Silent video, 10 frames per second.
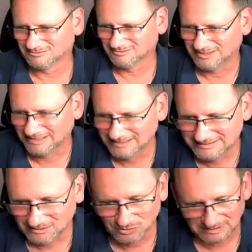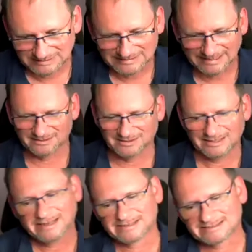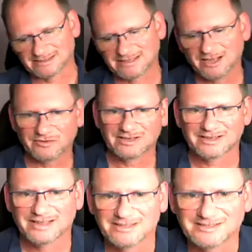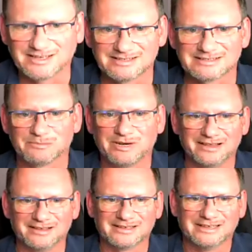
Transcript: And the kids don't understand. And then I start laughing again, and the kids are playing again.